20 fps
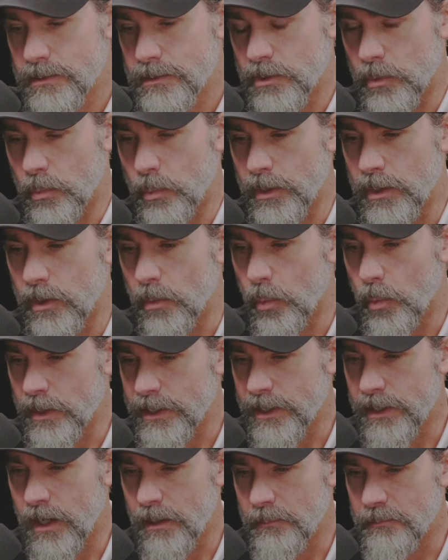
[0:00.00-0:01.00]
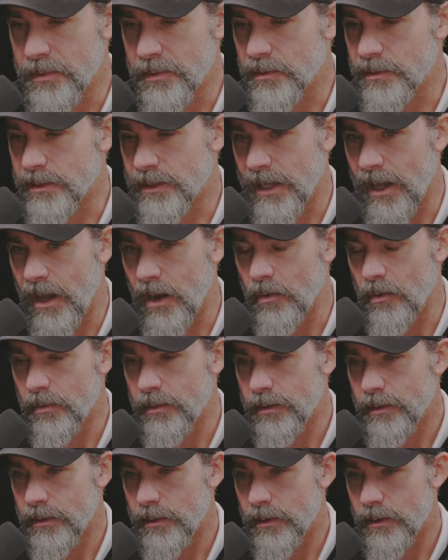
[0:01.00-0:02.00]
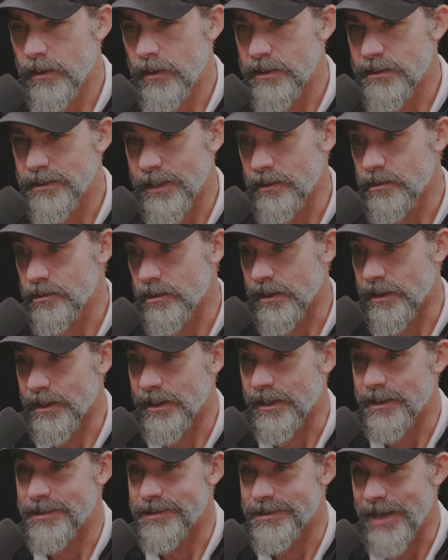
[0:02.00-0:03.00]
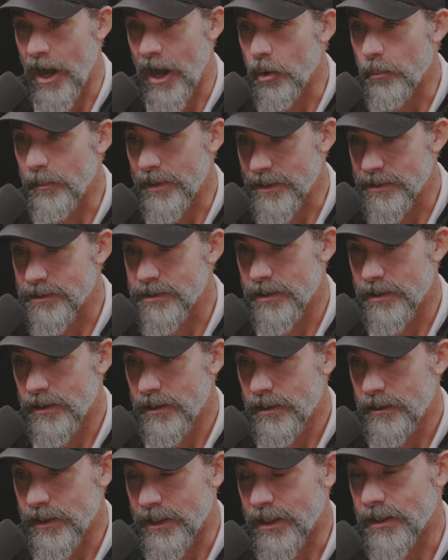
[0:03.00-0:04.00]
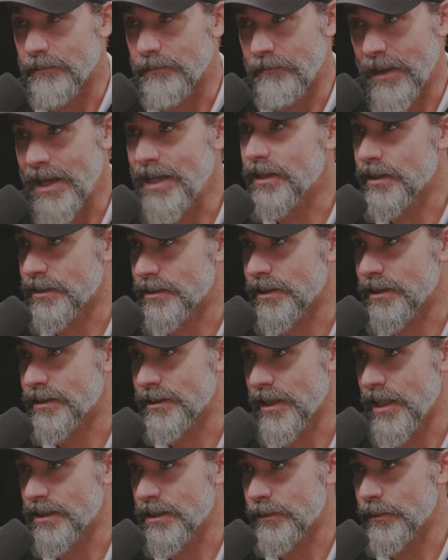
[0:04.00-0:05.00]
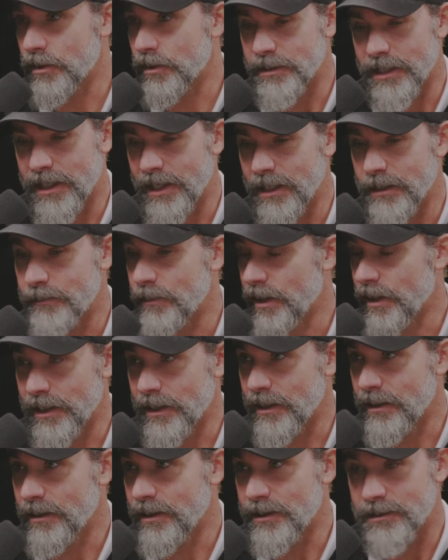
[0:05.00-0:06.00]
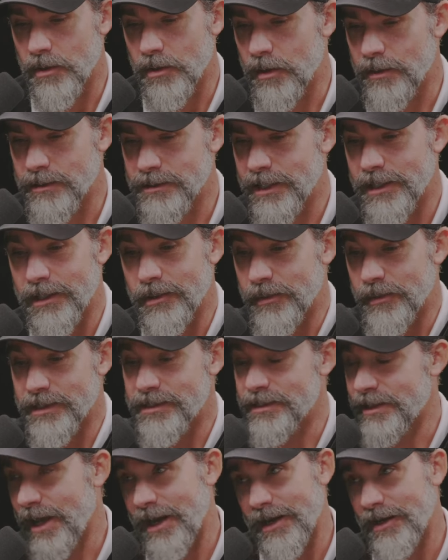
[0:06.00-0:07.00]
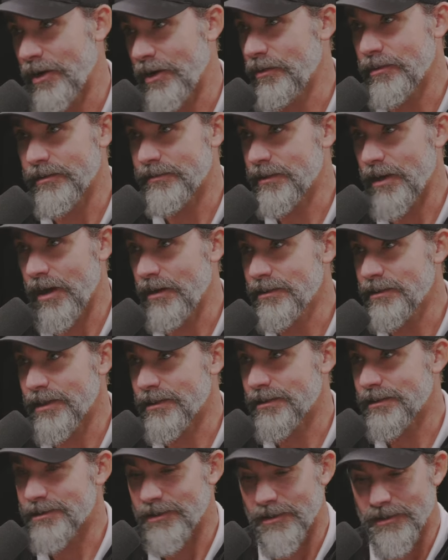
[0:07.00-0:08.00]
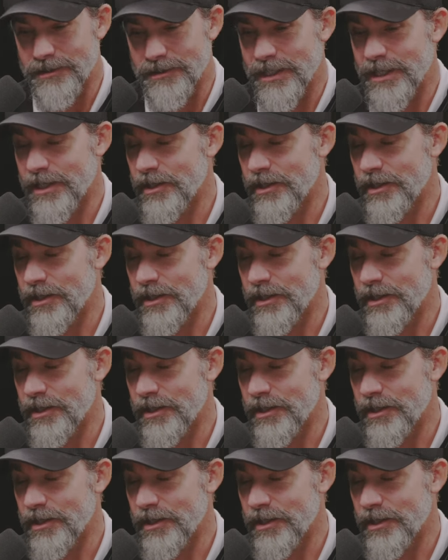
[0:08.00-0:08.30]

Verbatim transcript: So we are working on building out uh, essentially an endowment that can make this accessible to anybody as long as they agree to that code of conduct, as long as they